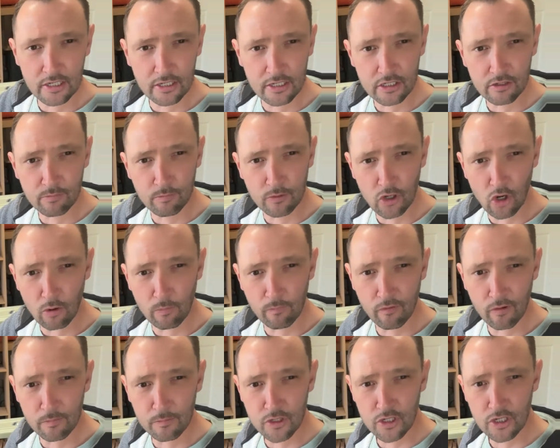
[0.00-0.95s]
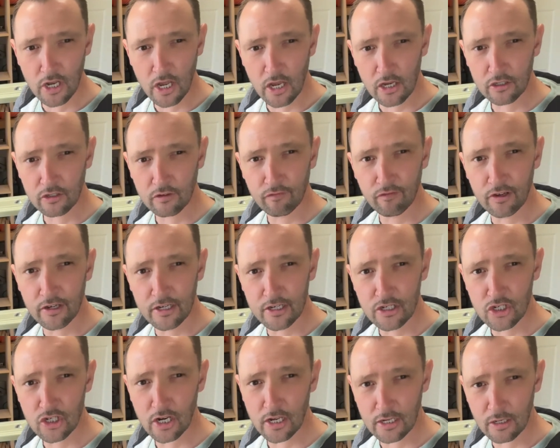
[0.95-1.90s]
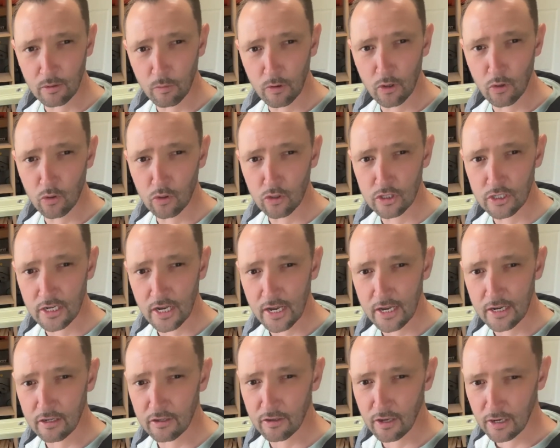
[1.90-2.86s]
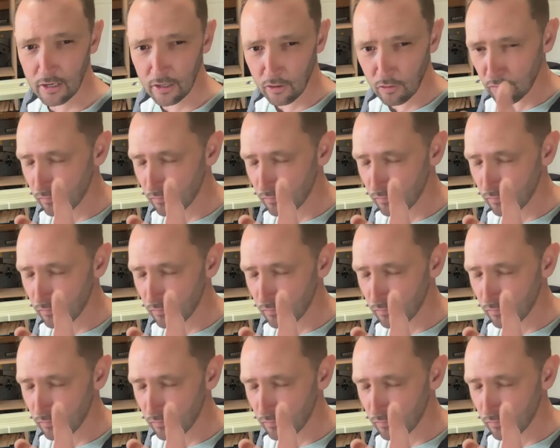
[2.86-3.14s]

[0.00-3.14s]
this job from start to finish. Like we all said, thank you